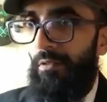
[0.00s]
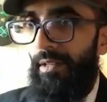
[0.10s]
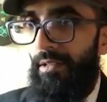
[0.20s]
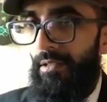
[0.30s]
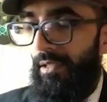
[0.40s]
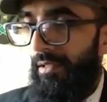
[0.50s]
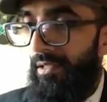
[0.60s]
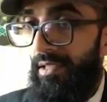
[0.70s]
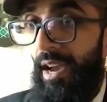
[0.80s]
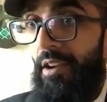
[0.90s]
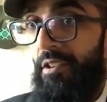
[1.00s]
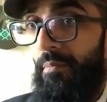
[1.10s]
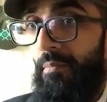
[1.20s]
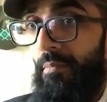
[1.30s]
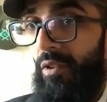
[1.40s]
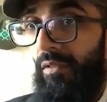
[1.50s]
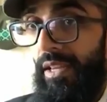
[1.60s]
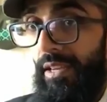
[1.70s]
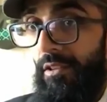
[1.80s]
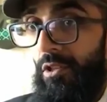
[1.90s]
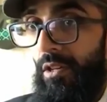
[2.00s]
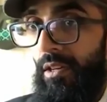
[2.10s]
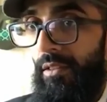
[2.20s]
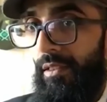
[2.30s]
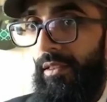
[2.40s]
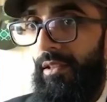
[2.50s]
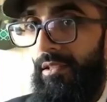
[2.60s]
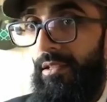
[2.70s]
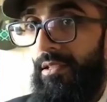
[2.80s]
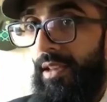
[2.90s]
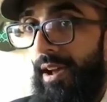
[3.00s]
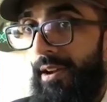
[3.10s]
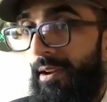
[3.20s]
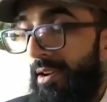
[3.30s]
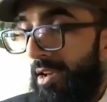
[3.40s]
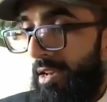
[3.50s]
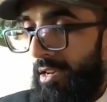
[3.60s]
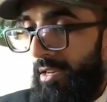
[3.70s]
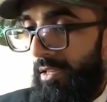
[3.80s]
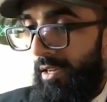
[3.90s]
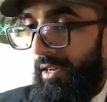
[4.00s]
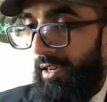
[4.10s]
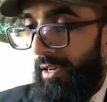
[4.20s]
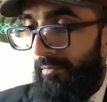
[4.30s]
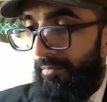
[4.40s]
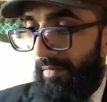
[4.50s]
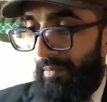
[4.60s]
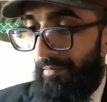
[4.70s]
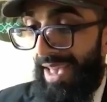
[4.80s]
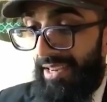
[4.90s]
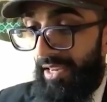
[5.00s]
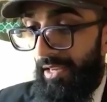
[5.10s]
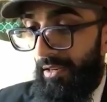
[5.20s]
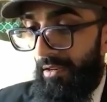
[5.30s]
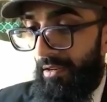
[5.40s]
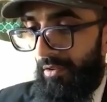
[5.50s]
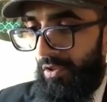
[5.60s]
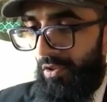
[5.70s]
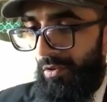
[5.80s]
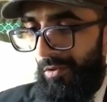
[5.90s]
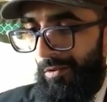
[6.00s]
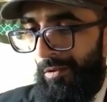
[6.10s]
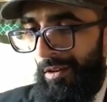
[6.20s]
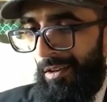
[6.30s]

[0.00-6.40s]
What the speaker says: there's a desire to preserve lineage. There's a desire, a mandate to,